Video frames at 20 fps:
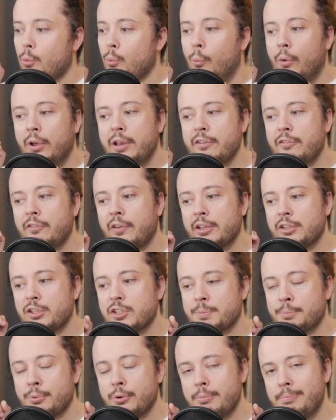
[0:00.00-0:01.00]
what if I
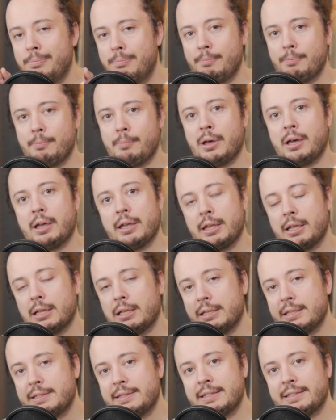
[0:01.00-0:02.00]
just put my
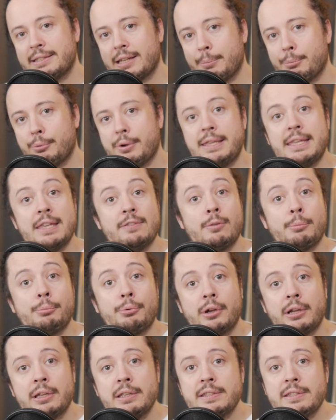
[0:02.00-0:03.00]
listings at a break-even
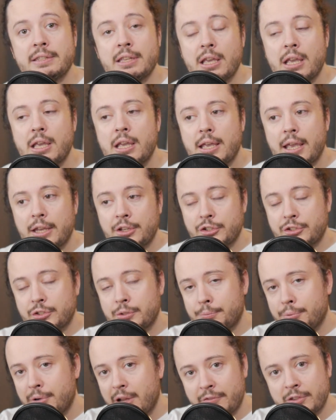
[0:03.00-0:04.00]
price? And just
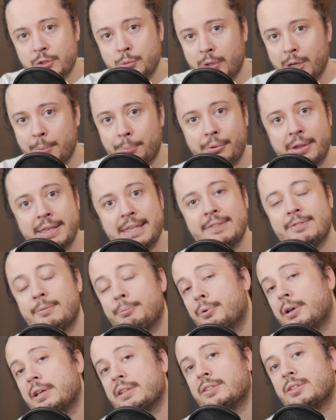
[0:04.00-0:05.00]
to preface what a break-even
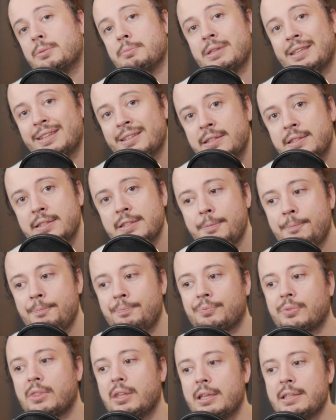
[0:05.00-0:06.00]
price to me is,
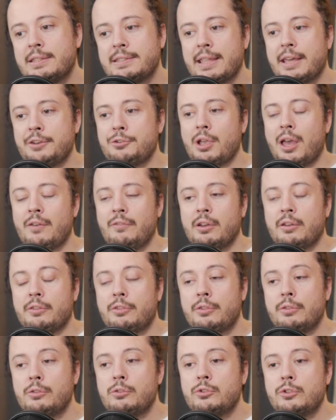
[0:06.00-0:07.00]
it's that you have a
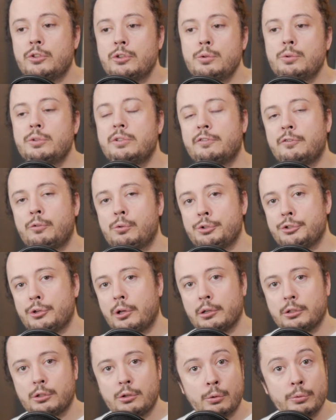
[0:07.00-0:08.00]
$2 to
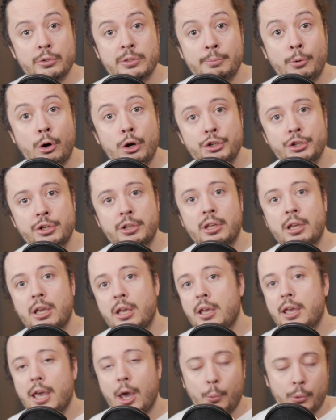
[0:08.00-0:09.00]
$4 gross margin.
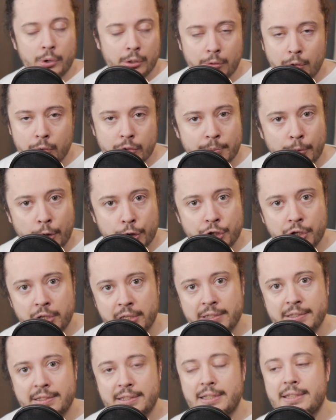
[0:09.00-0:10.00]
And what a gross margin
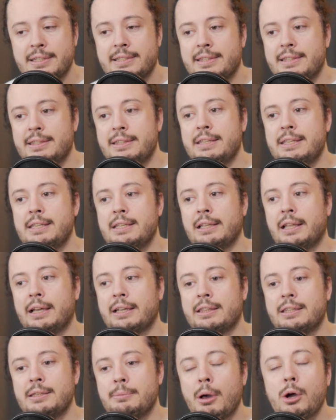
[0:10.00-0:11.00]
is the
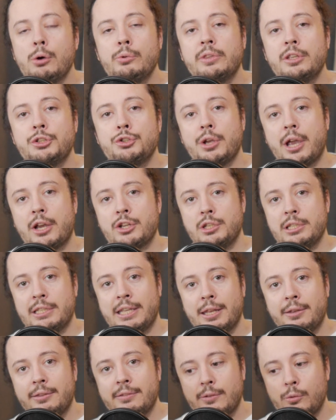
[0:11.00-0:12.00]
amount that you actually
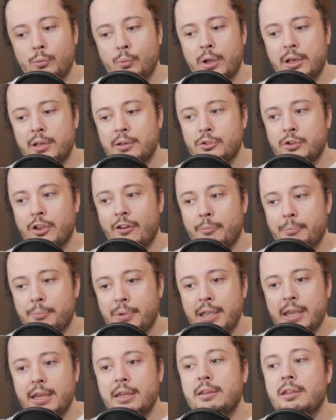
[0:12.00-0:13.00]
get when you have
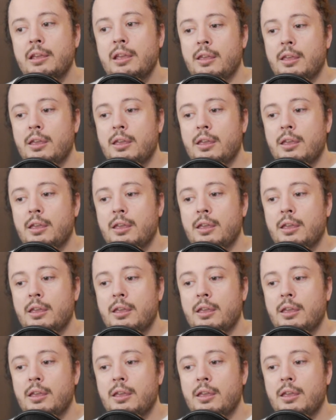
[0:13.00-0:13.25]
paid